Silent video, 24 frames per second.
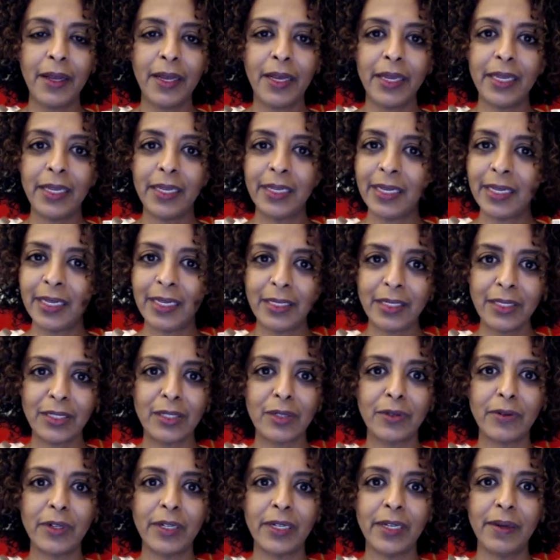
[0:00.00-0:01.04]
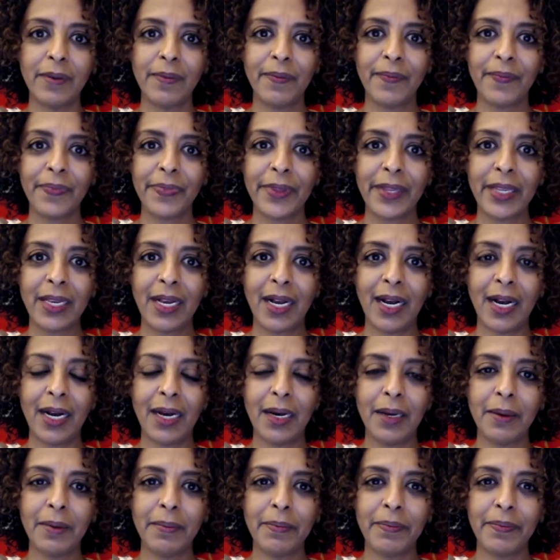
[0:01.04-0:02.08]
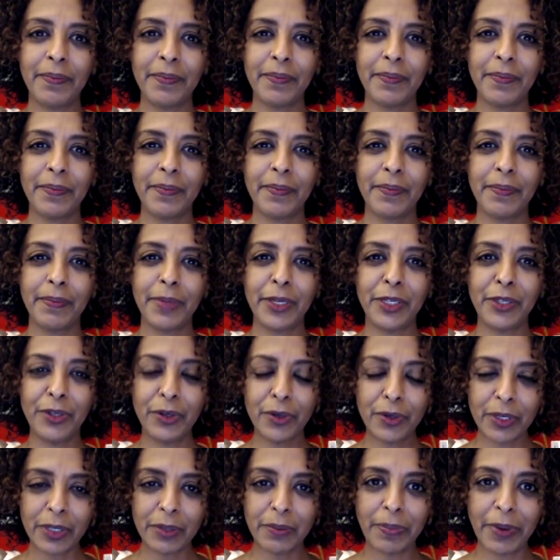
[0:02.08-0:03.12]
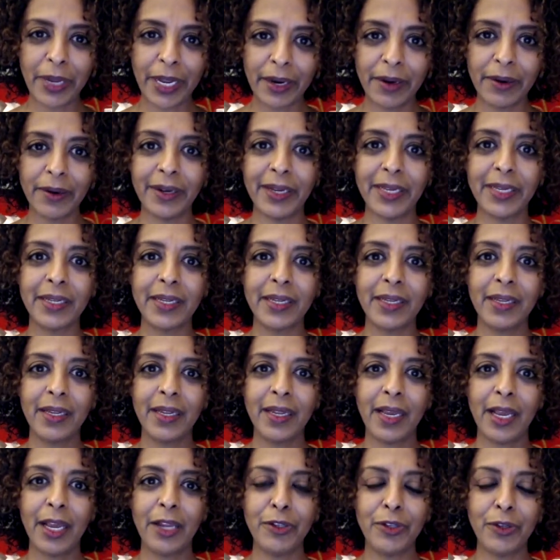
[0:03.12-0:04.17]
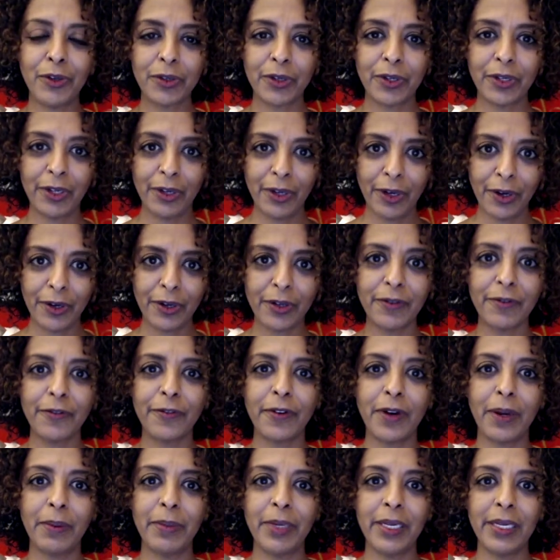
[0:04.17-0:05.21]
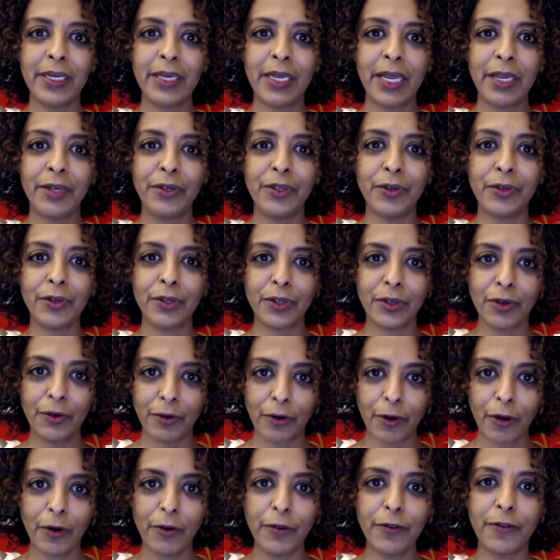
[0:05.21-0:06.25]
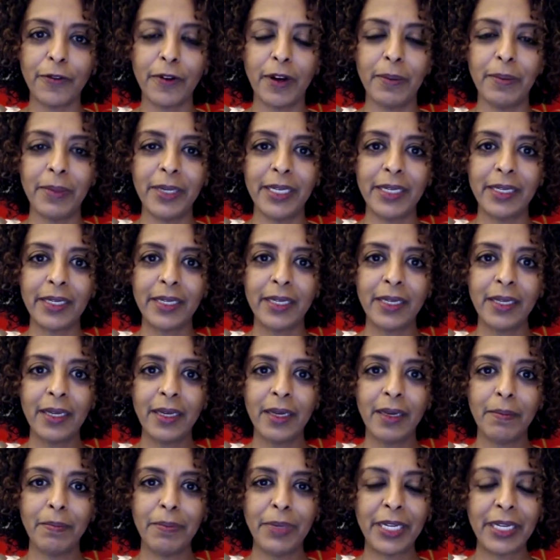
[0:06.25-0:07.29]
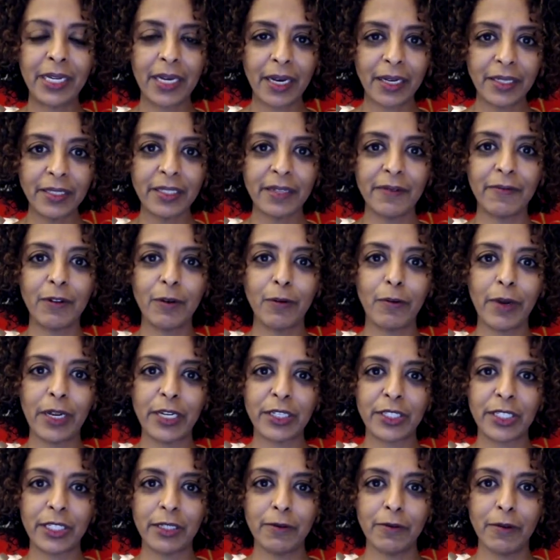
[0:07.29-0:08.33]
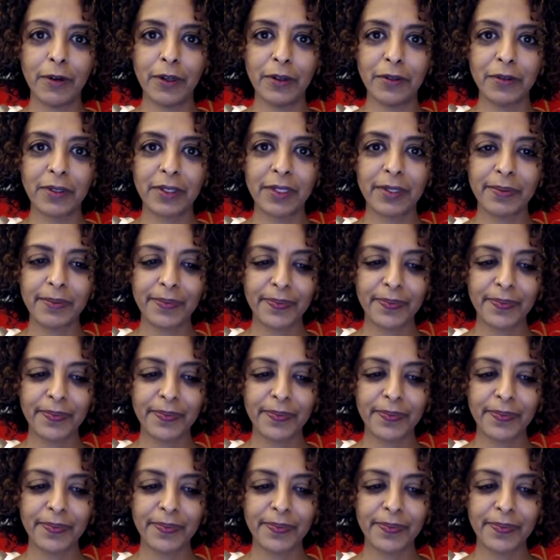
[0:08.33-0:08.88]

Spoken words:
in history. But you could bear it, and you could learn from it, and you could grow from it because of the way she wrote.